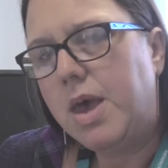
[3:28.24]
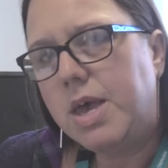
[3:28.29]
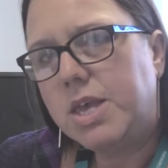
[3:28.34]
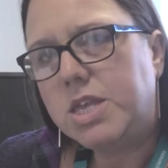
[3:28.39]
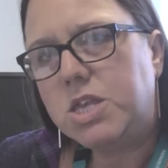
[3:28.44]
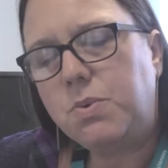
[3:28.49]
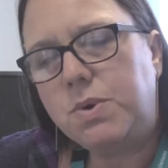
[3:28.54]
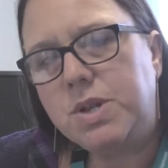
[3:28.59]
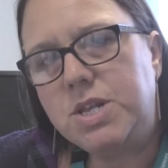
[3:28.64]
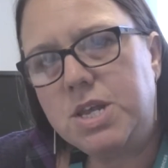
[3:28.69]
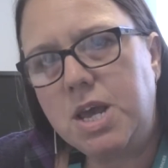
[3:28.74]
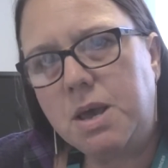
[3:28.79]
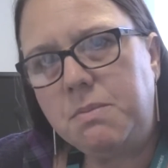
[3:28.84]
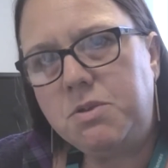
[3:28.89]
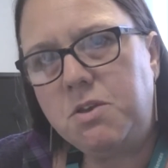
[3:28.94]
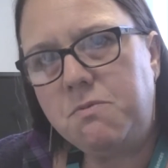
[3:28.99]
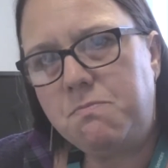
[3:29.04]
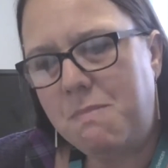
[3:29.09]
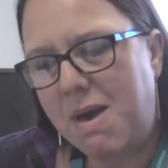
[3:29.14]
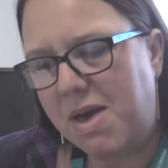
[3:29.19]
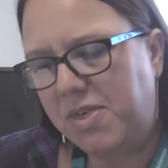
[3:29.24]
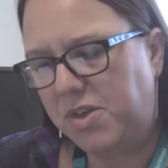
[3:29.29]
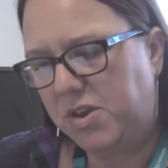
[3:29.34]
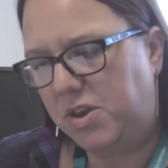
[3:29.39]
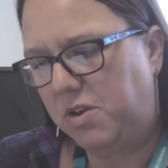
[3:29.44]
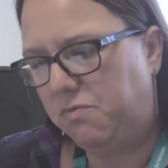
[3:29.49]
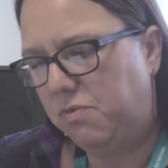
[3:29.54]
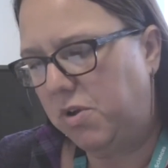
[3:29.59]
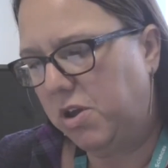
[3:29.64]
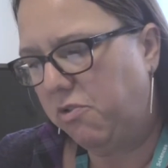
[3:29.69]
So, in terms of
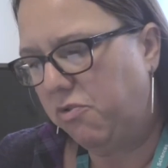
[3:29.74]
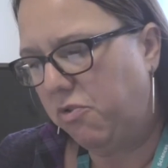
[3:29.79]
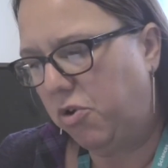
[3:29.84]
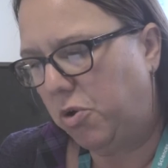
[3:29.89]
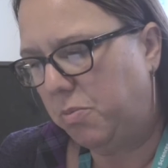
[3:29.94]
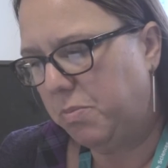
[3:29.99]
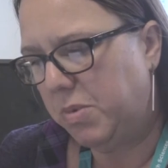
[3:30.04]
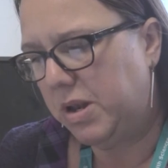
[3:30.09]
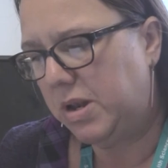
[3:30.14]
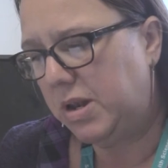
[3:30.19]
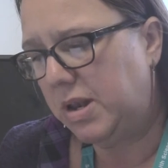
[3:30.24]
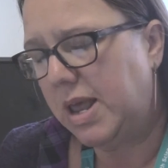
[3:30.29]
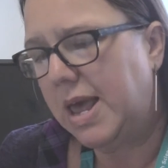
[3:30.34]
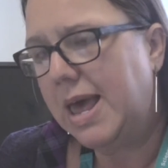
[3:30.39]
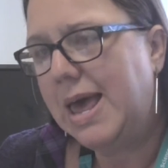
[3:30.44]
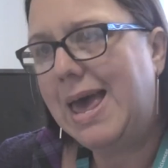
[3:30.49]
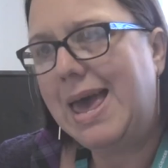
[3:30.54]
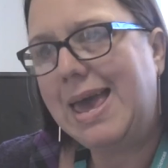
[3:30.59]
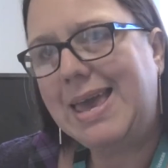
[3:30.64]
method of recruitment,